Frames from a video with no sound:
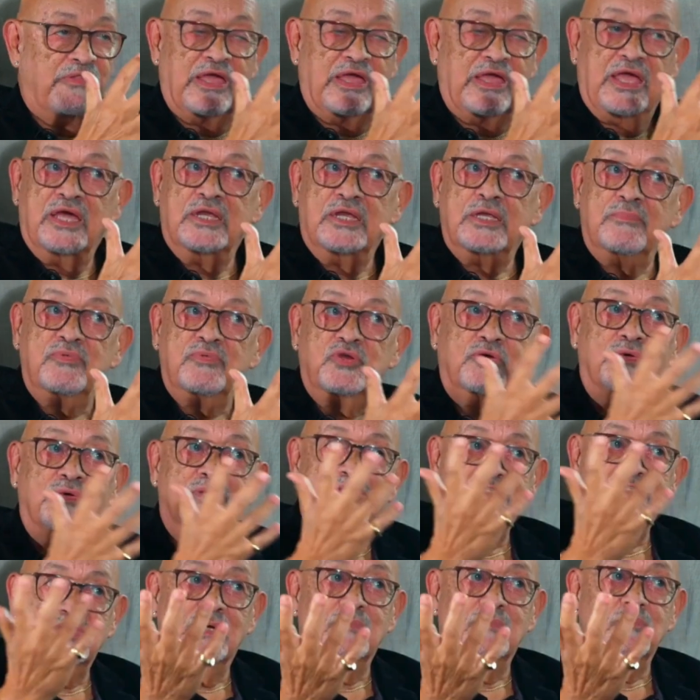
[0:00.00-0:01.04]
Now they end up
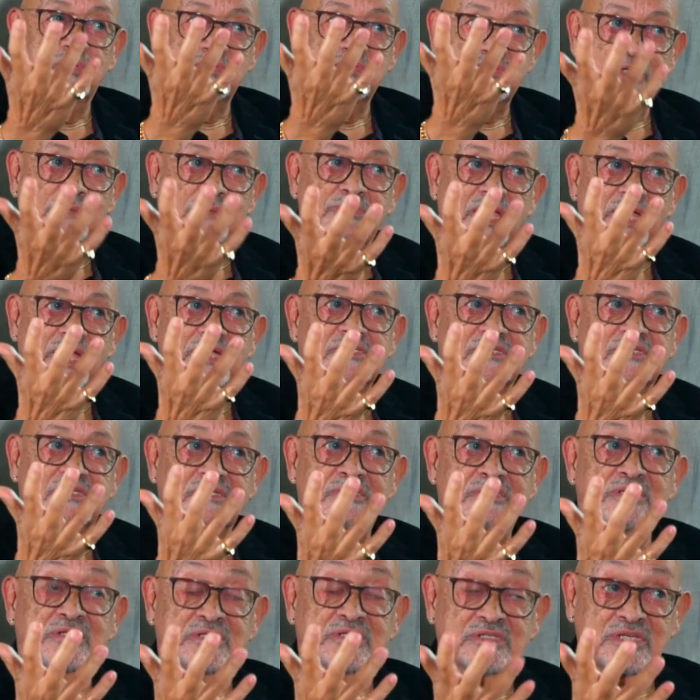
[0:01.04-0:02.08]
doing some with some cases
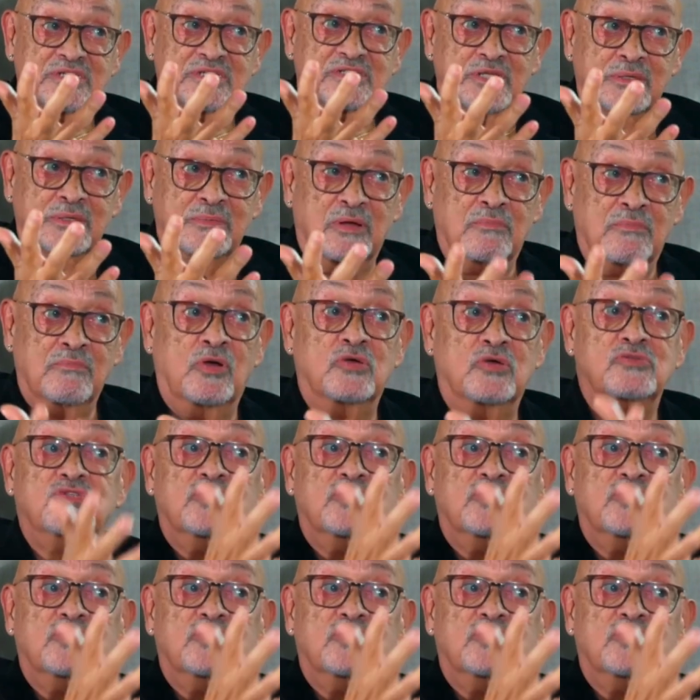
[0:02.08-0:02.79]
in the system, but sure.